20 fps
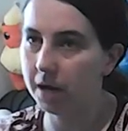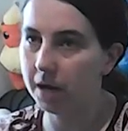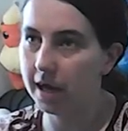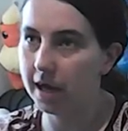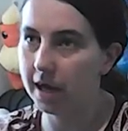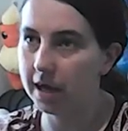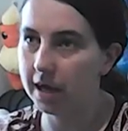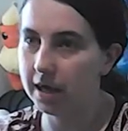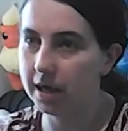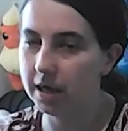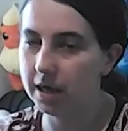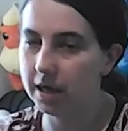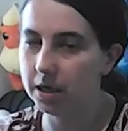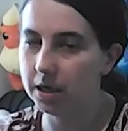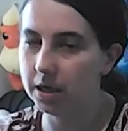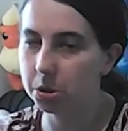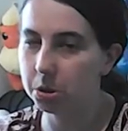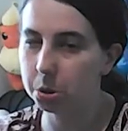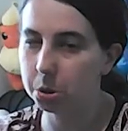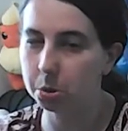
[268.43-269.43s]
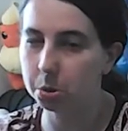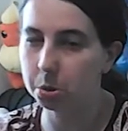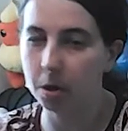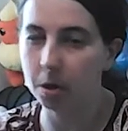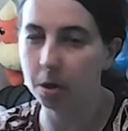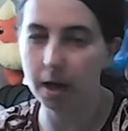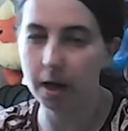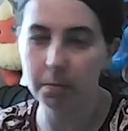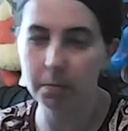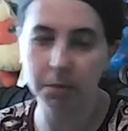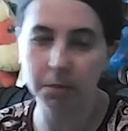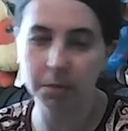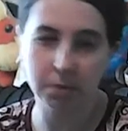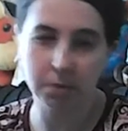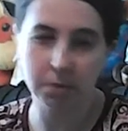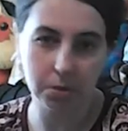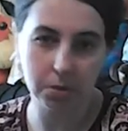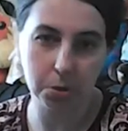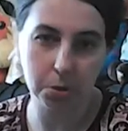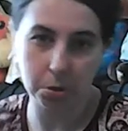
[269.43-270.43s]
a tribesman to